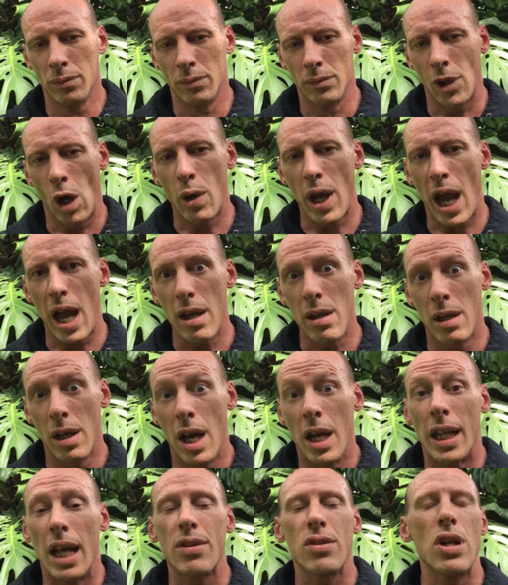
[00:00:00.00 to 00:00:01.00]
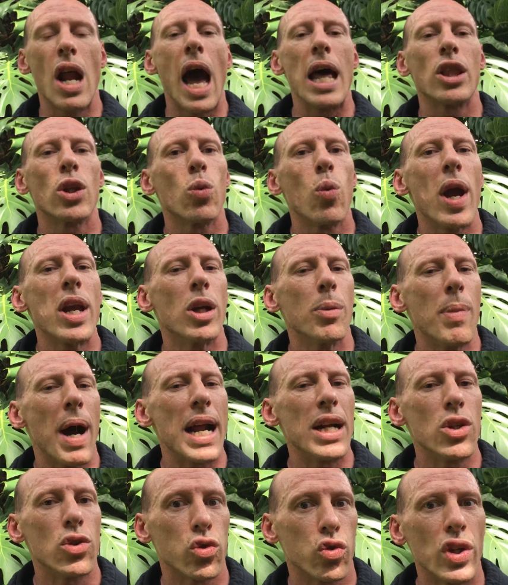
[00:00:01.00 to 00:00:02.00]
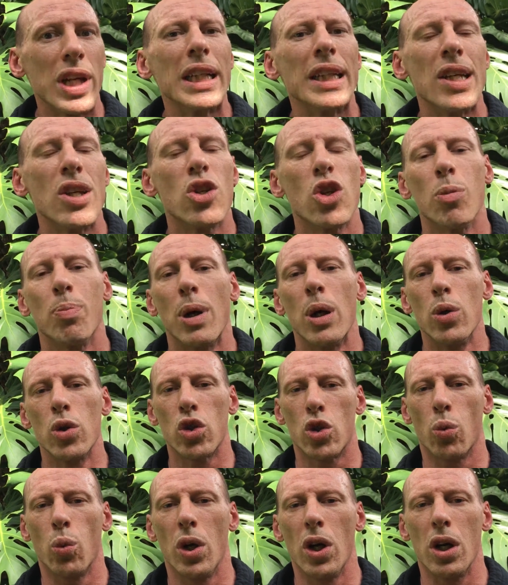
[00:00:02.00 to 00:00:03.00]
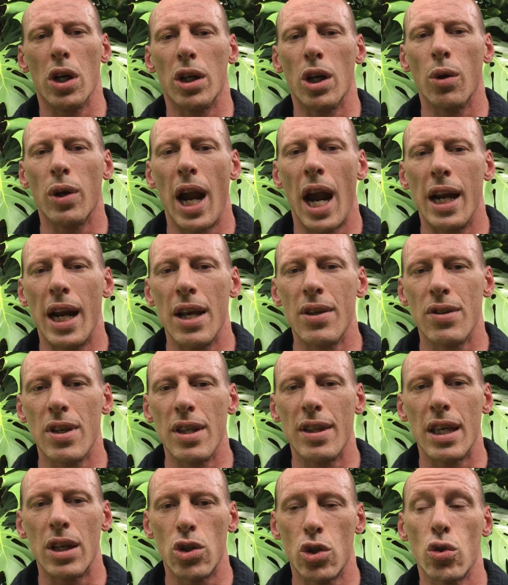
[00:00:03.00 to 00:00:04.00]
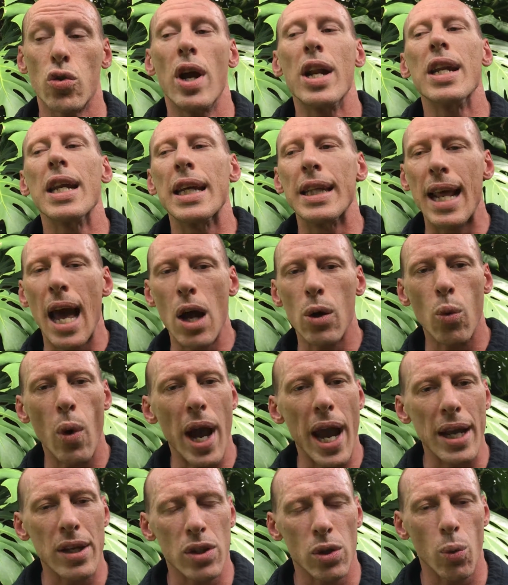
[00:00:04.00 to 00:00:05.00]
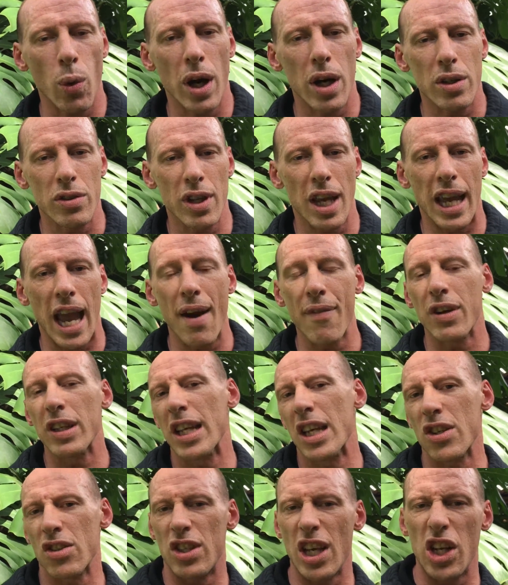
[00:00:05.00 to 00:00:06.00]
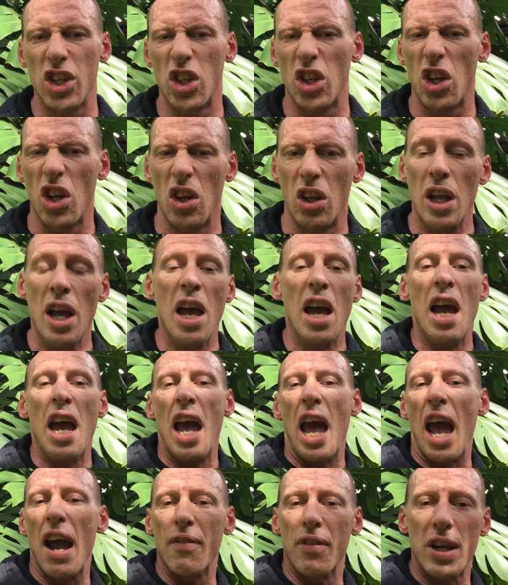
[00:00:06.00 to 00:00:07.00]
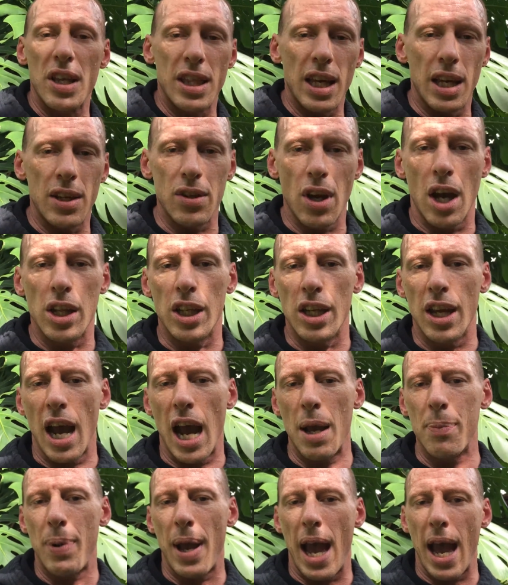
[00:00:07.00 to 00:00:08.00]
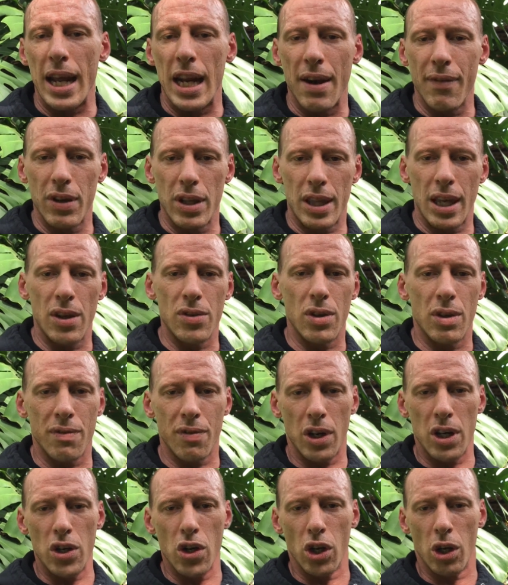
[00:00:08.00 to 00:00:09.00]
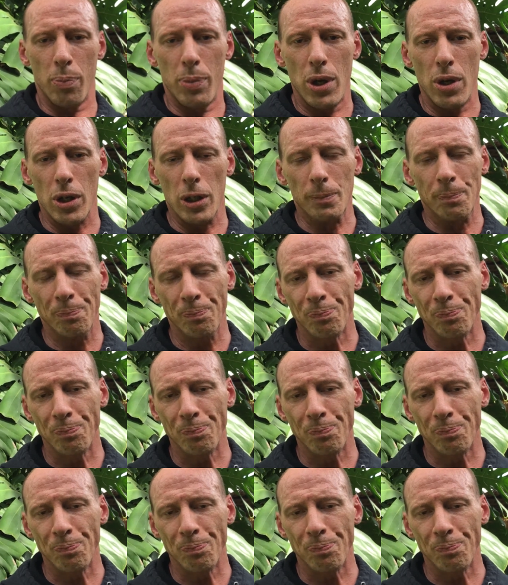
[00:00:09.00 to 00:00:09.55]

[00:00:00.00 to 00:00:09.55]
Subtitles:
Okay? That's not the way your body's really supposed to work. Okay? And I see things trending that way to where it's like everything's digital, everything's on the iPad, everything's in front of your computer.